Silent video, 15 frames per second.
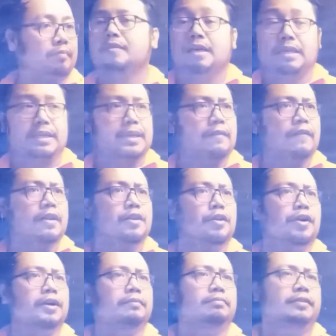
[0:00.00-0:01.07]
Given
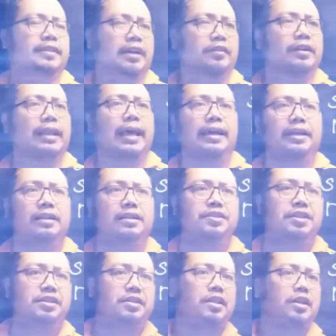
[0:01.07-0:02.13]
your central angle is
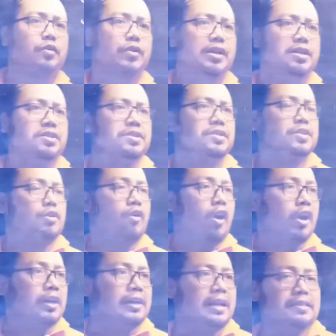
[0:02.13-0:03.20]
60 degrees, your
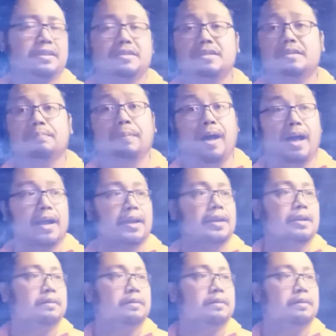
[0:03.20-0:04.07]
arc length is in pi,